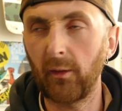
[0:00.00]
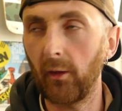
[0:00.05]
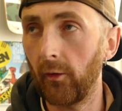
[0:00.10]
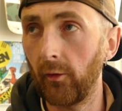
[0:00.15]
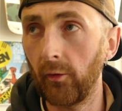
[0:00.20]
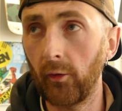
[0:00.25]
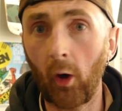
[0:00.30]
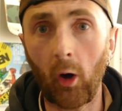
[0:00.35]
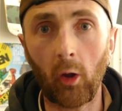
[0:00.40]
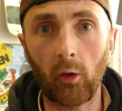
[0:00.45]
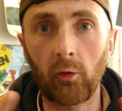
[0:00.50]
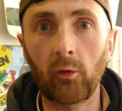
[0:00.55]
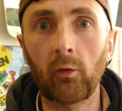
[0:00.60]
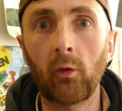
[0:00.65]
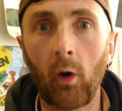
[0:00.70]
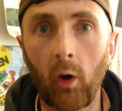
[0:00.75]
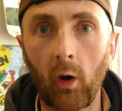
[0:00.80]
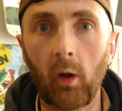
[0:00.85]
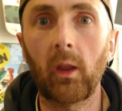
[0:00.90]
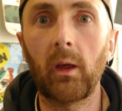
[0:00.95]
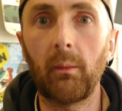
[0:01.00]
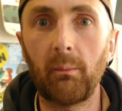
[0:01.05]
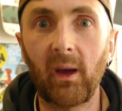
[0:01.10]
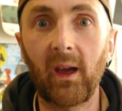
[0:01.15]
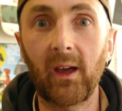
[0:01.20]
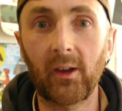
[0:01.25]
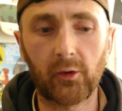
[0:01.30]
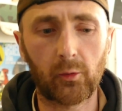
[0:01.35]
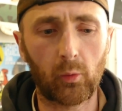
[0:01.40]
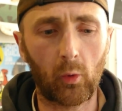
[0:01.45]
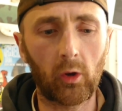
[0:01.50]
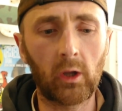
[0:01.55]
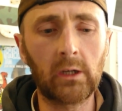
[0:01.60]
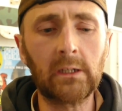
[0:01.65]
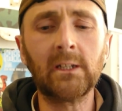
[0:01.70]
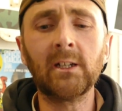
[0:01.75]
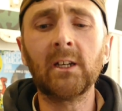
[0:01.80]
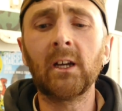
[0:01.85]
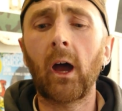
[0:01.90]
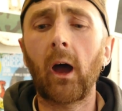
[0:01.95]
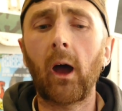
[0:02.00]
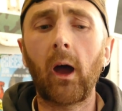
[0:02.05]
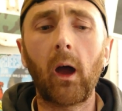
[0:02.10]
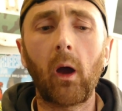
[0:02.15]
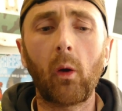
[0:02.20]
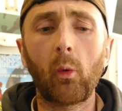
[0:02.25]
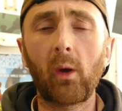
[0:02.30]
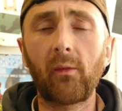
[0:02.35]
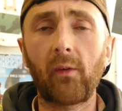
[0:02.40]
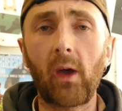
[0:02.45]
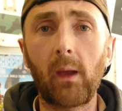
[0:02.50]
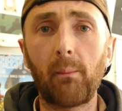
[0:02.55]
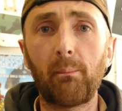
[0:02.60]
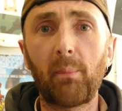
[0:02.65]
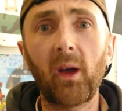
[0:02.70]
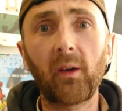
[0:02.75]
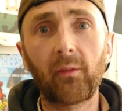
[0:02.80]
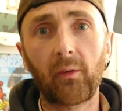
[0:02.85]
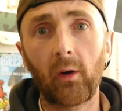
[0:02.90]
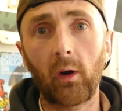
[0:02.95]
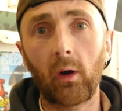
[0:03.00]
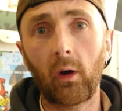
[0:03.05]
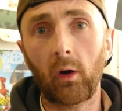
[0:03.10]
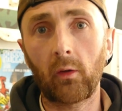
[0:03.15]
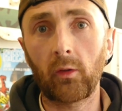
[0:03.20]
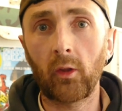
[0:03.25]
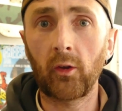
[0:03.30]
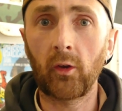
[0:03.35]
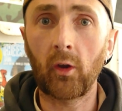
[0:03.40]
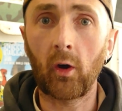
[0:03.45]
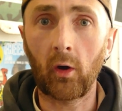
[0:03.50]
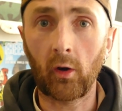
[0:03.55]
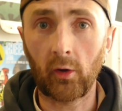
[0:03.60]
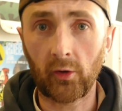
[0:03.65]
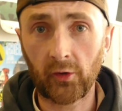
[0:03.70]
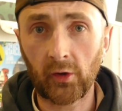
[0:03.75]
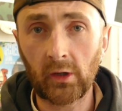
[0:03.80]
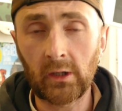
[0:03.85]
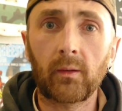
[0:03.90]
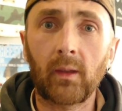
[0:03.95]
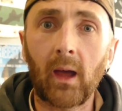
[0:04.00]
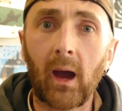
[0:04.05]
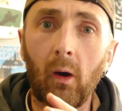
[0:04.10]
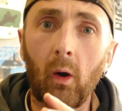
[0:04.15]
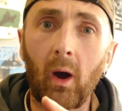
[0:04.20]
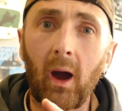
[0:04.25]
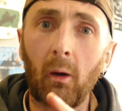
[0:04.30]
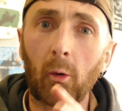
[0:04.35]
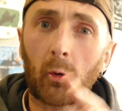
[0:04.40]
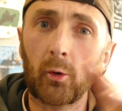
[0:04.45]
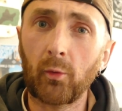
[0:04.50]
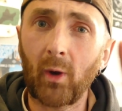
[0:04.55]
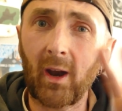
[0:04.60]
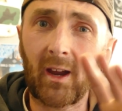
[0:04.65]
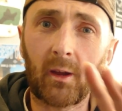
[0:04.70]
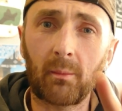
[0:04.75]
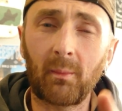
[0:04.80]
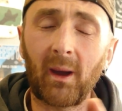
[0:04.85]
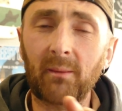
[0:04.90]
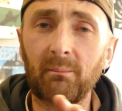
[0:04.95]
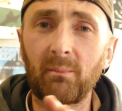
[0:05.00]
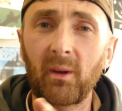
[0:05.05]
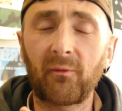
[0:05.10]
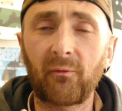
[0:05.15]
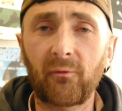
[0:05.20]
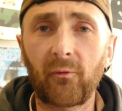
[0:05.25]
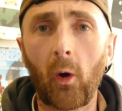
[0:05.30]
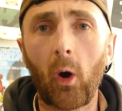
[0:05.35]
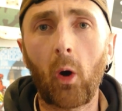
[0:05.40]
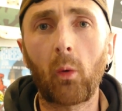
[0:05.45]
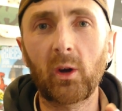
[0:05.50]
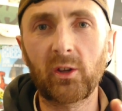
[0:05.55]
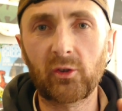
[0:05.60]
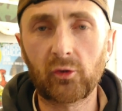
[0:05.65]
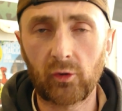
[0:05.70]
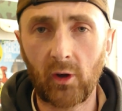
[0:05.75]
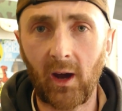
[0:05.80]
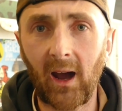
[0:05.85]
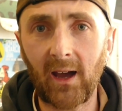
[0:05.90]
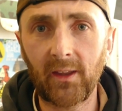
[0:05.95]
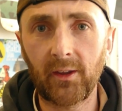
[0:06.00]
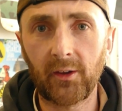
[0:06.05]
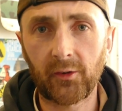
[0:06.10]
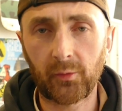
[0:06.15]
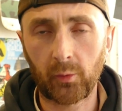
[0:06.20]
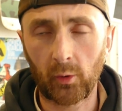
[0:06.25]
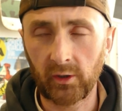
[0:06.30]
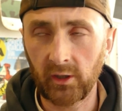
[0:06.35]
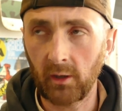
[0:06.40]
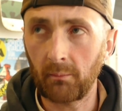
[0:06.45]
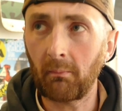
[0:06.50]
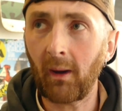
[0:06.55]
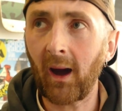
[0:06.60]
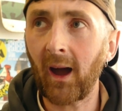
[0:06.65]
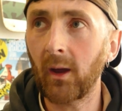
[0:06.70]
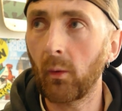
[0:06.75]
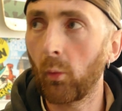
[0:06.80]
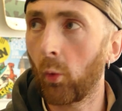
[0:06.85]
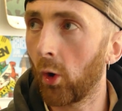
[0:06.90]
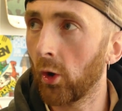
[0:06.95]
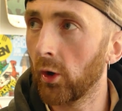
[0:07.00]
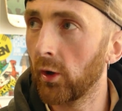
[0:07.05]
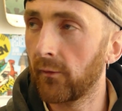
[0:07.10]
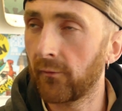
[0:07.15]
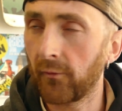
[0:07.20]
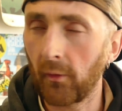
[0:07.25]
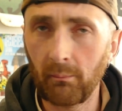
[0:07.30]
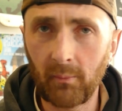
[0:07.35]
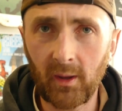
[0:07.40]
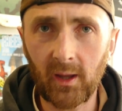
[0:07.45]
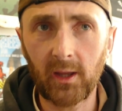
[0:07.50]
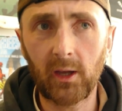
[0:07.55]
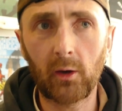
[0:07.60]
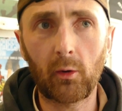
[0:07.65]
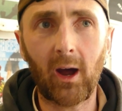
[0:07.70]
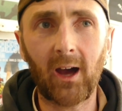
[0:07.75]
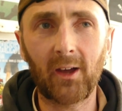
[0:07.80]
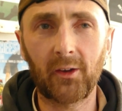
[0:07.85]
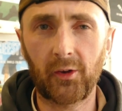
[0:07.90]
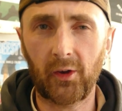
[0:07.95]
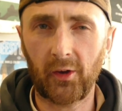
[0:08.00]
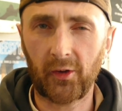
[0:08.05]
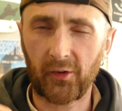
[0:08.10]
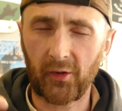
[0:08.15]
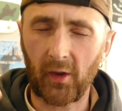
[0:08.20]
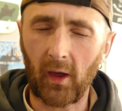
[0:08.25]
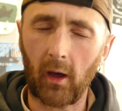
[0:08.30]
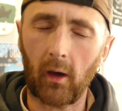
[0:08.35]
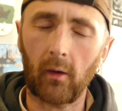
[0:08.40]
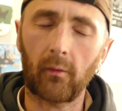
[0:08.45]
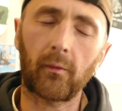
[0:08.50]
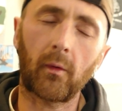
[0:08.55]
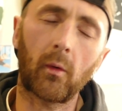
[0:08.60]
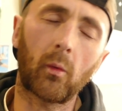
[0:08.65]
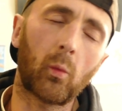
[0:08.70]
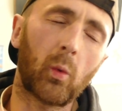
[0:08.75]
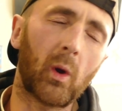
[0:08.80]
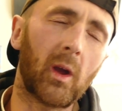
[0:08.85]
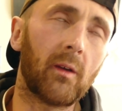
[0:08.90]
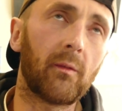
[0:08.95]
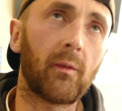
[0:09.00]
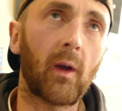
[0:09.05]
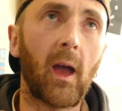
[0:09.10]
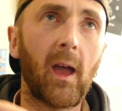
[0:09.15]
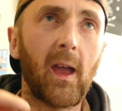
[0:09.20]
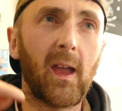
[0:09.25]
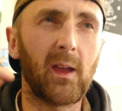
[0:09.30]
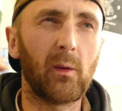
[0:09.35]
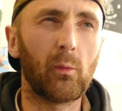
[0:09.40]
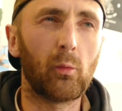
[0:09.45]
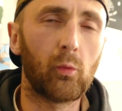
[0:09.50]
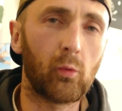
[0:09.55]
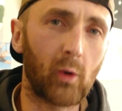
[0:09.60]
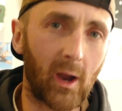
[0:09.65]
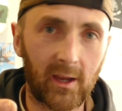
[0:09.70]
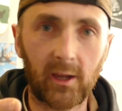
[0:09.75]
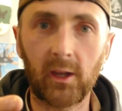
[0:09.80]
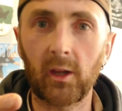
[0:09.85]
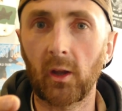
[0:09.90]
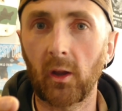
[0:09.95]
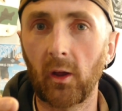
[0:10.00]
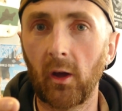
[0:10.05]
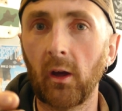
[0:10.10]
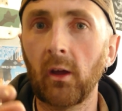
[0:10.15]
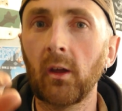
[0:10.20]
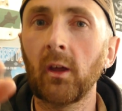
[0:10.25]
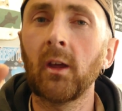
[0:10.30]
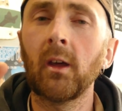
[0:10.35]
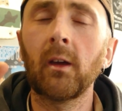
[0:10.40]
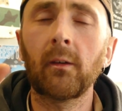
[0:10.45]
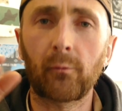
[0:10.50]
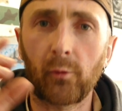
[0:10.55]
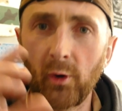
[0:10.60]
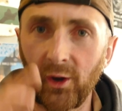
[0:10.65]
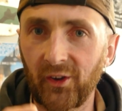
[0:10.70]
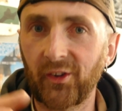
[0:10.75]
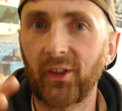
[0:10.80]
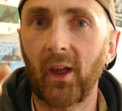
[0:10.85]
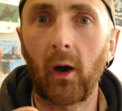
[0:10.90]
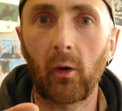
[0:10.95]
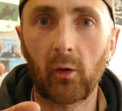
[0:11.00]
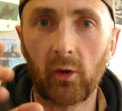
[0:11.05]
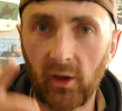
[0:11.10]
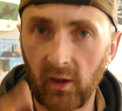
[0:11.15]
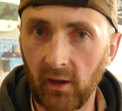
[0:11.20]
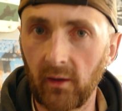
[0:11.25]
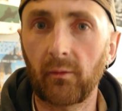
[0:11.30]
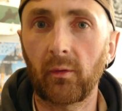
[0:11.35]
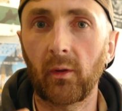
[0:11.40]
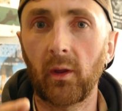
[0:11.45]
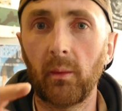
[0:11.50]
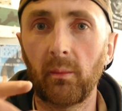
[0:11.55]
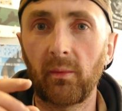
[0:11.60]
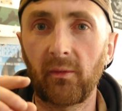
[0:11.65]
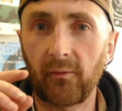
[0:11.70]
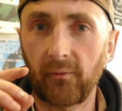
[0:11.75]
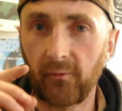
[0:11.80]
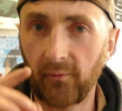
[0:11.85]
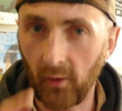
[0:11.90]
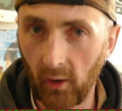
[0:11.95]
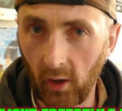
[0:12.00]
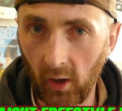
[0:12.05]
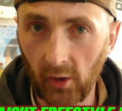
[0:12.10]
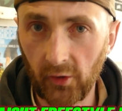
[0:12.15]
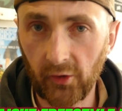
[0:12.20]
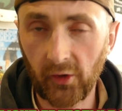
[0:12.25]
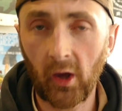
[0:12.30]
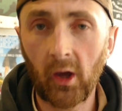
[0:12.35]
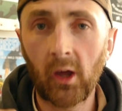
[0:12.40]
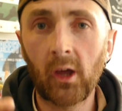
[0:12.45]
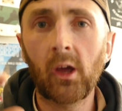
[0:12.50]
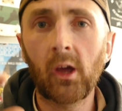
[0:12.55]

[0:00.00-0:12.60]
the non-ollie based one, with a pivot on the nose. Now I would recommend before we try this one, you might want to familiarise yourself with a regular freestyle kickflip first.